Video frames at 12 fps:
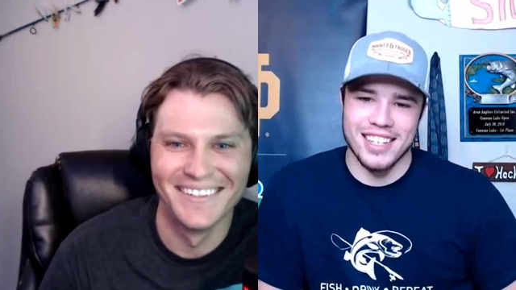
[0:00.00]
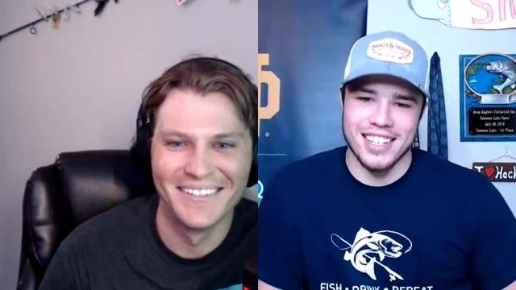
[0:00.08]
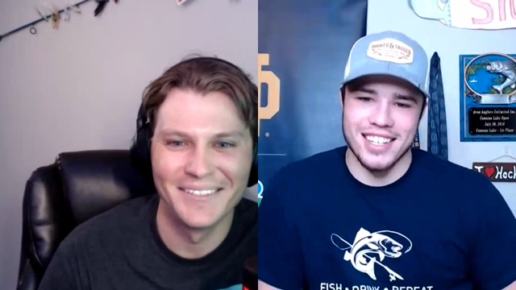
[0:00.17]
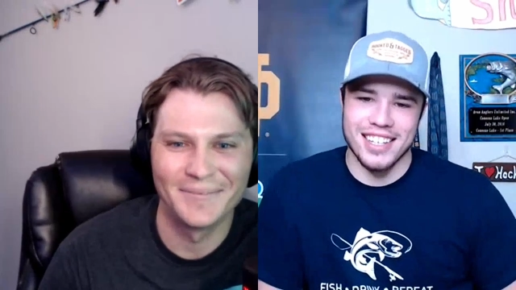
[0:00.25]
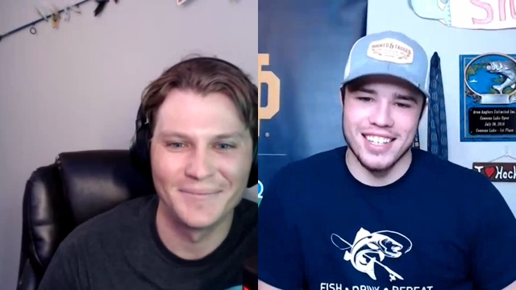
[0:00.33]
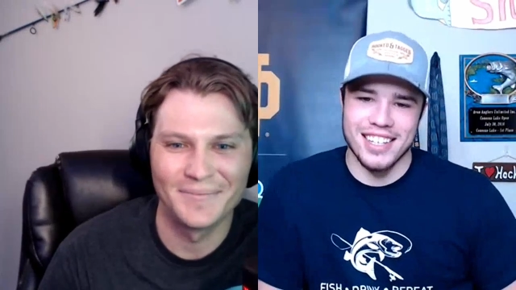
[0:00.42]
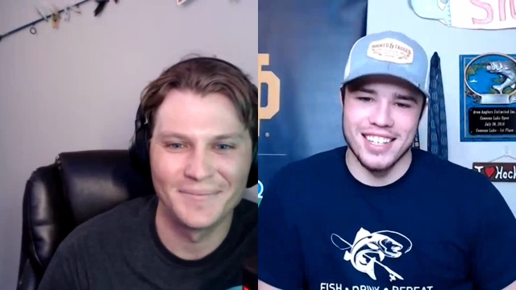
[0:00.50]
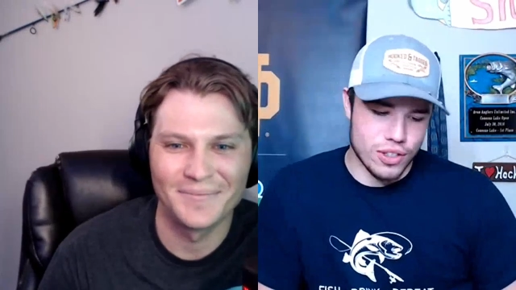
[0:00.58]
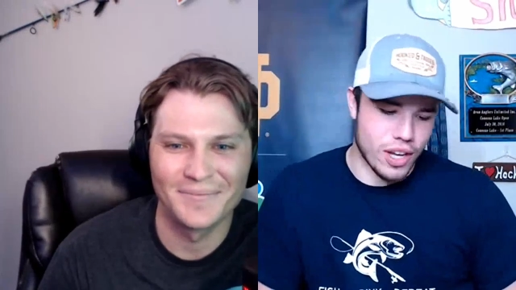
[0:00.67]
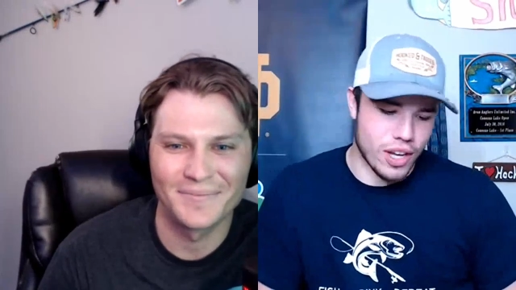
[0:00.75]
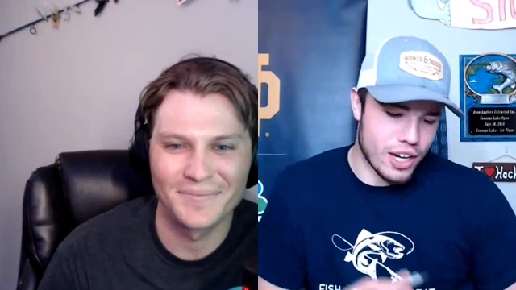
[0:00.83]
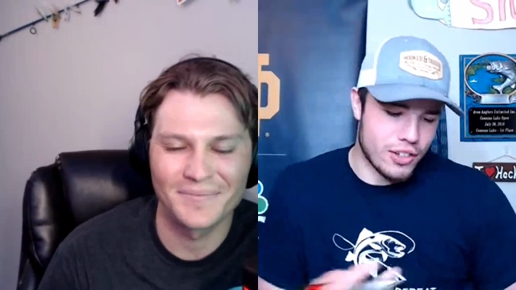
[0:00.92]
Speaker 1: yeah, so
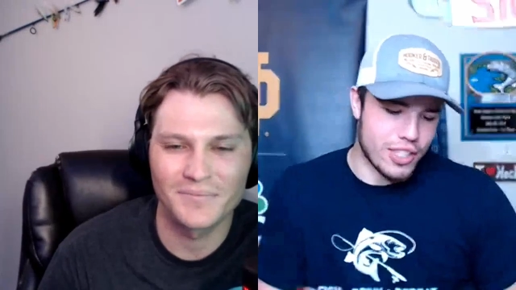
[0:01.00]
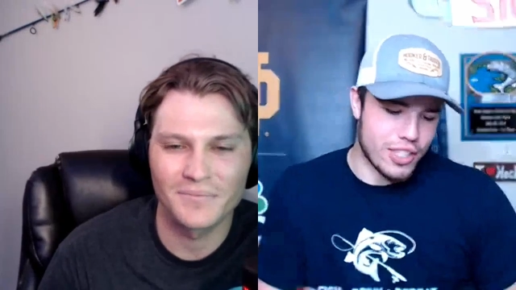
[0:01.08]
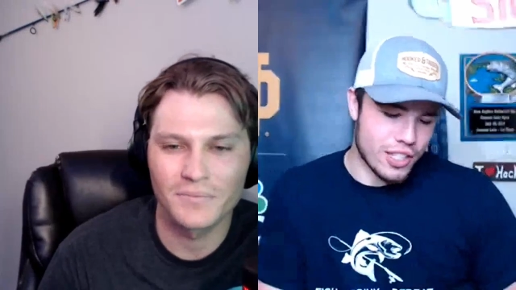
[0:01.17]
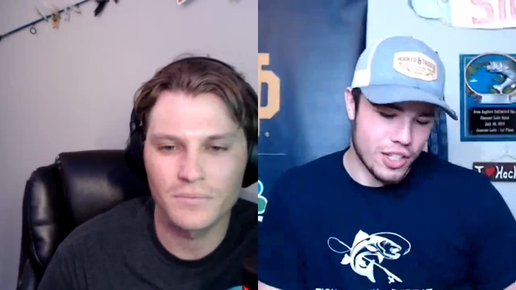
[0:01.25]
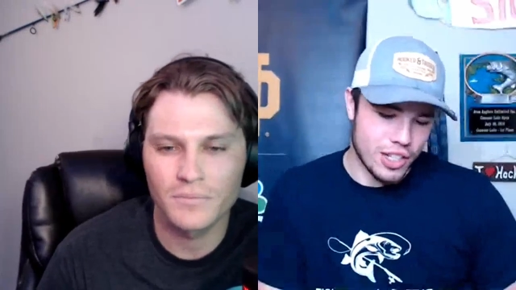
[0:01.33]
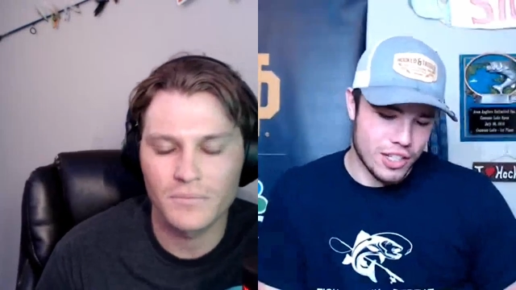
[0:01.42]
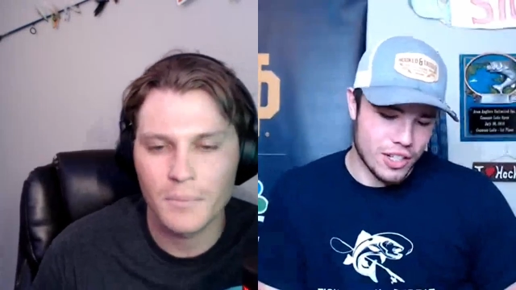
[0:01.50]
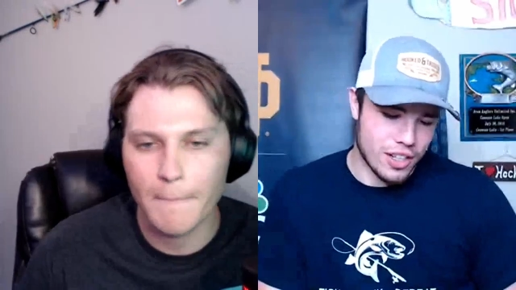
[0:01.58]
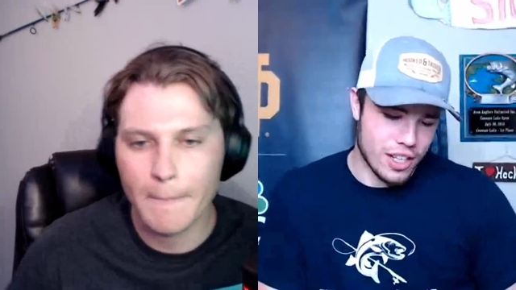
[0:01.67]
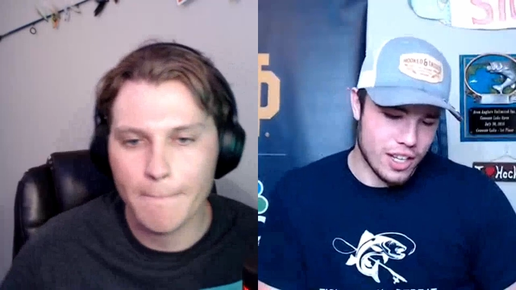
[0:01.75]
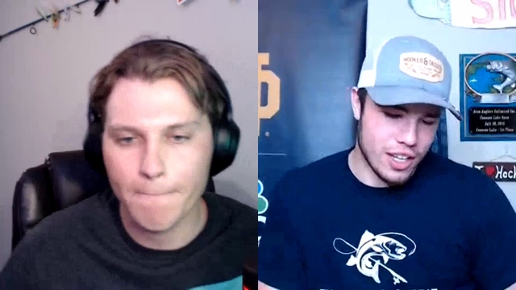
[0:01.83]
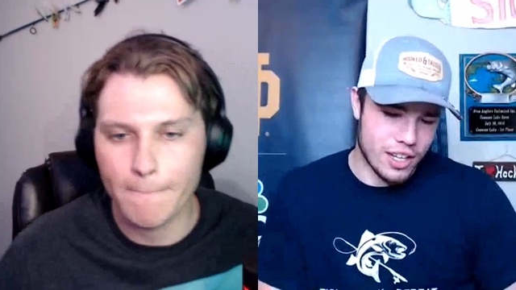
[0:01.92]
so kind of transitioning
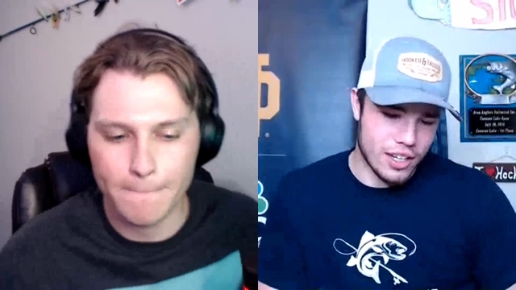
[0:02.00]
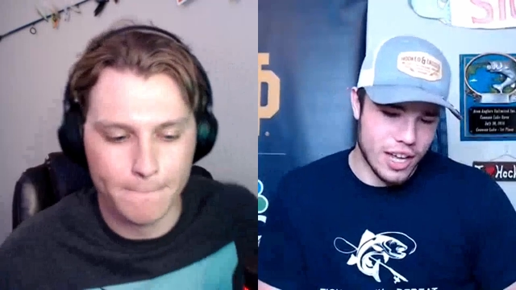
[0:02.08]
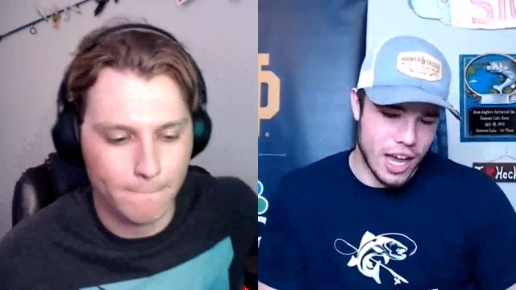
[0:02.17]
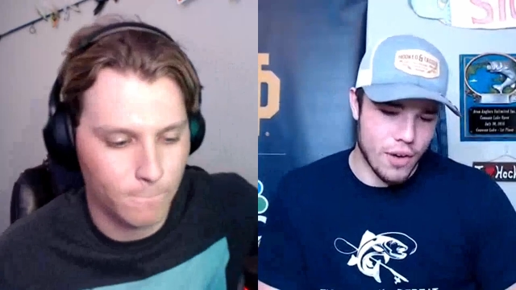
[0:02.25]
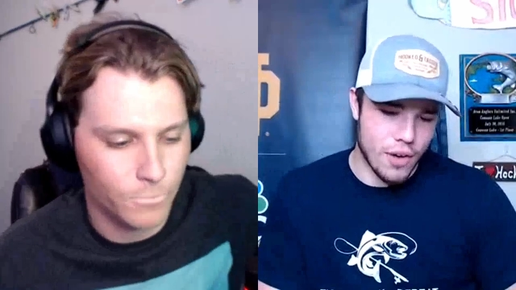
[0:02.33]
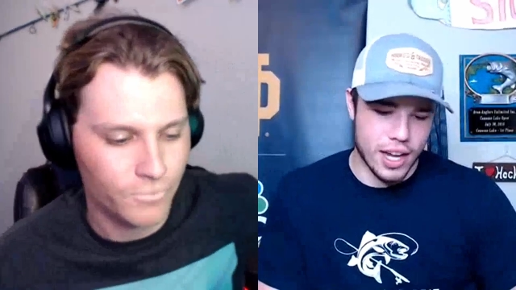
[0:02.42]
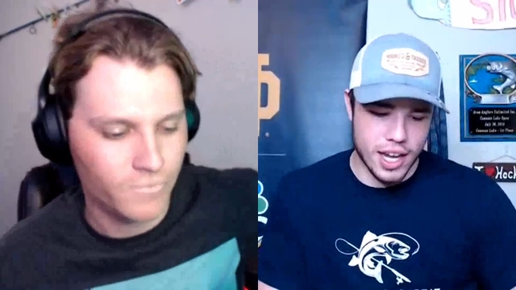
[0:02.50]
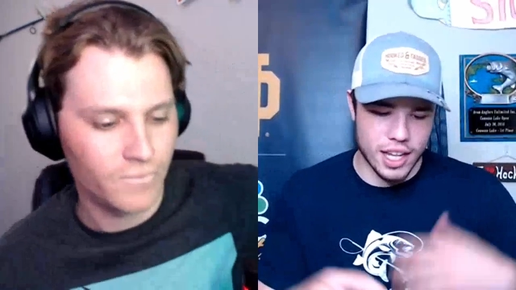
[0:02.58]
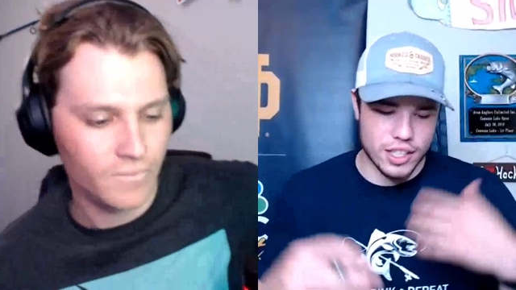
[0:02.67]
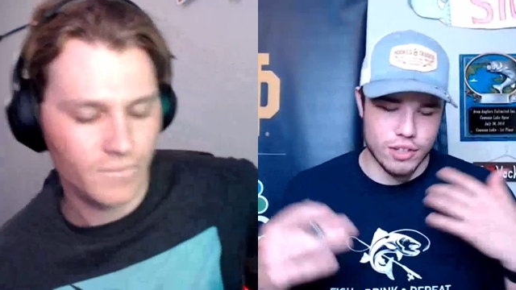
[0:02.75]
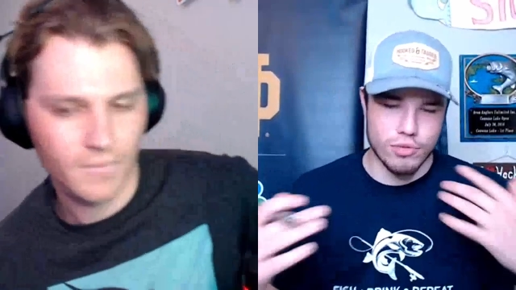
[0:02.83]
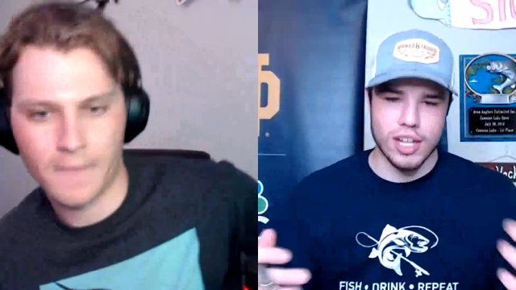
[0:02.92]
to the how I
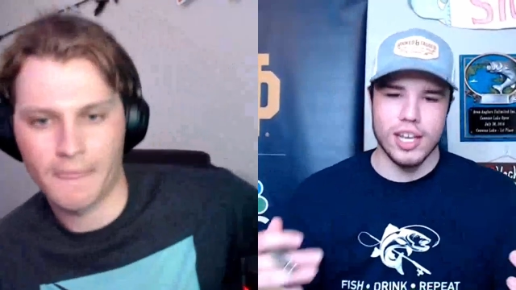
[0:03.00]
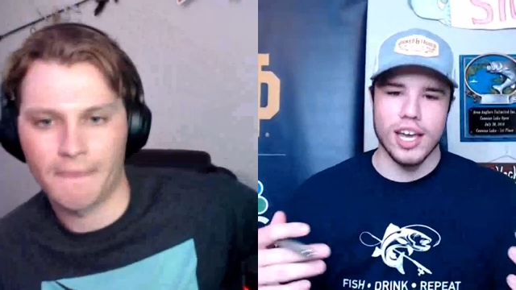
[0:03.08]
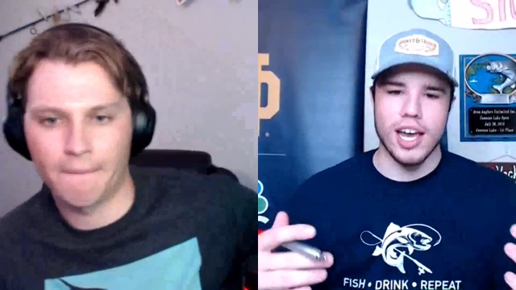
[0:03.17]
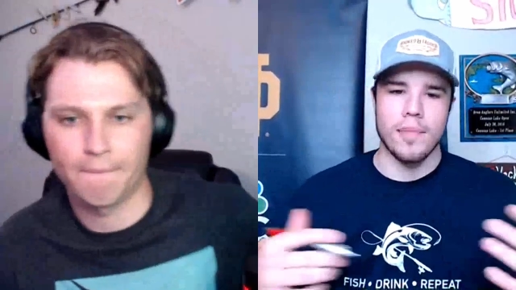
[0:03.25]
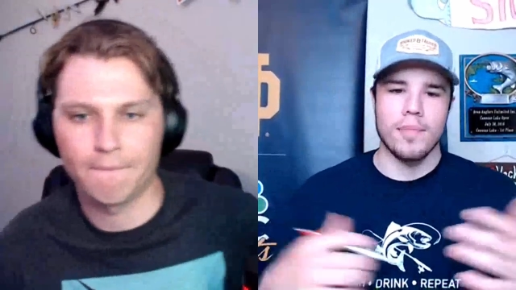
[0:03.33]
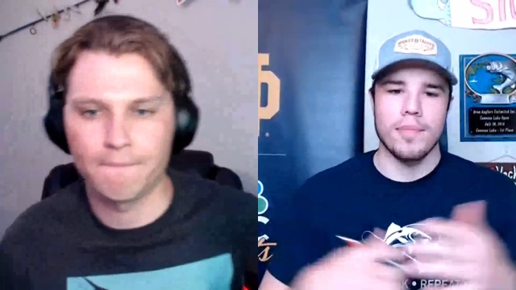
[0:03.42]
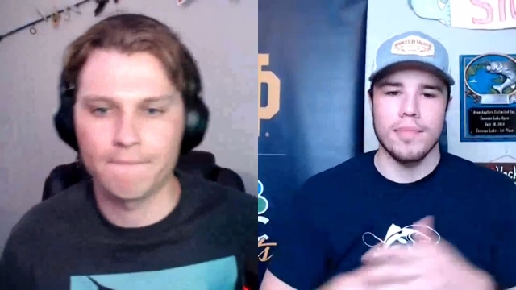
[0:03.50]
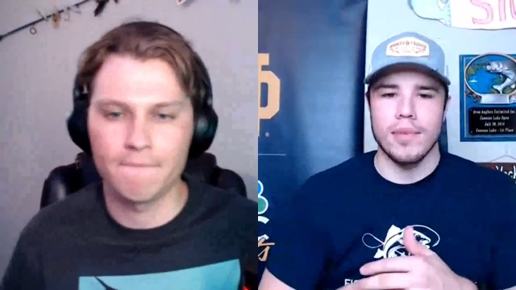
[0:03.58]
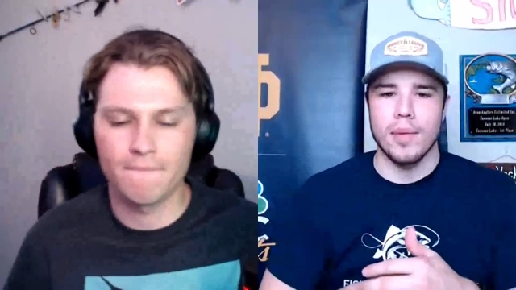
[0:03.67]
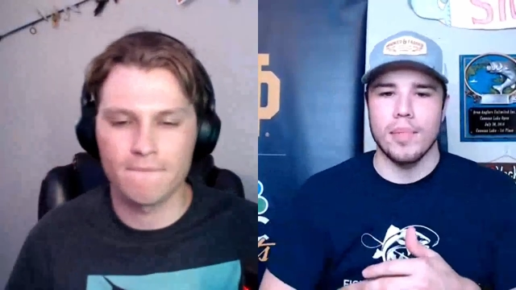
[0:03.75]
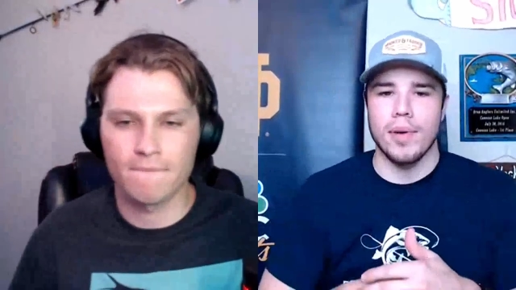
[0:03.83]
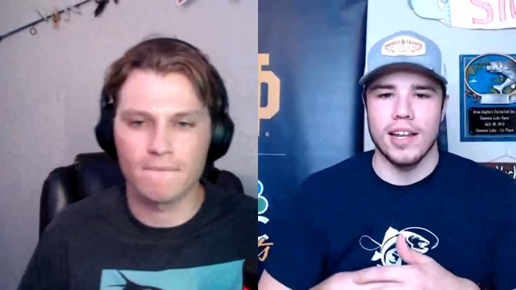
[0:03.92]
kind of like to recap
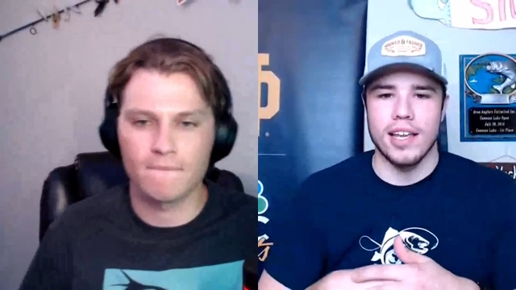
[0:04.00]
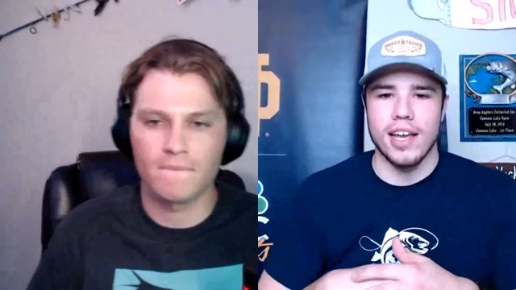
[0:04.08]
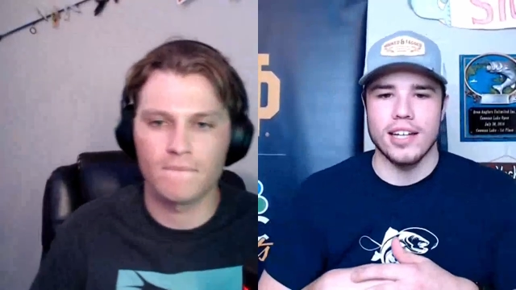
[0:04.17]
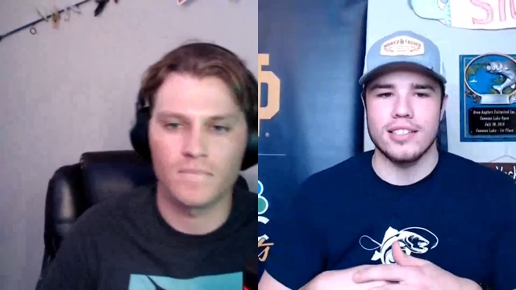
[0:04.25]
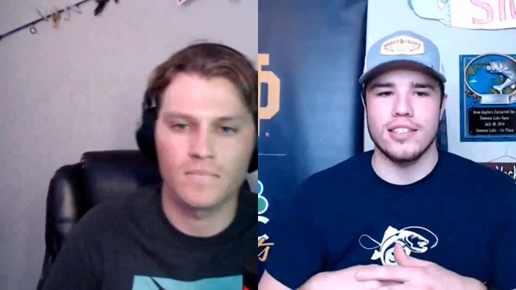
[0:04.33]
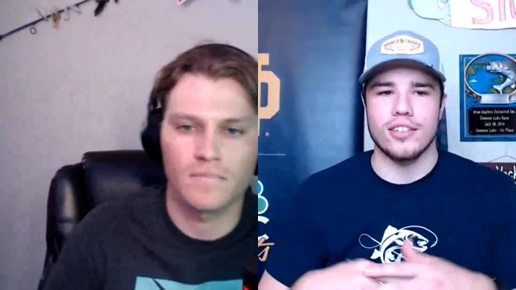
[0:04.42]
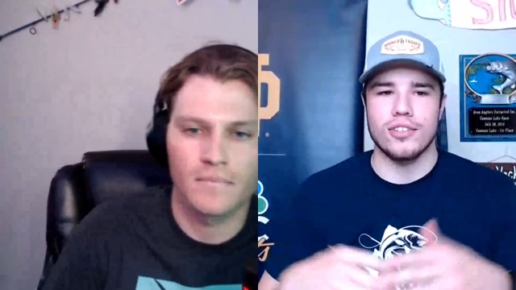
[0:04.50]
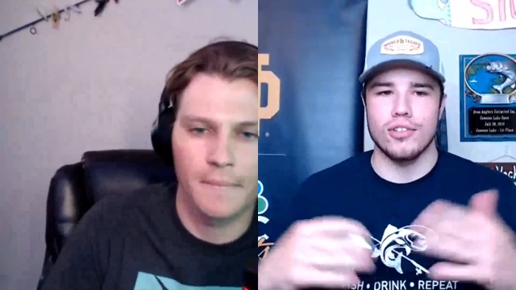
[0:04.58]
my podcast.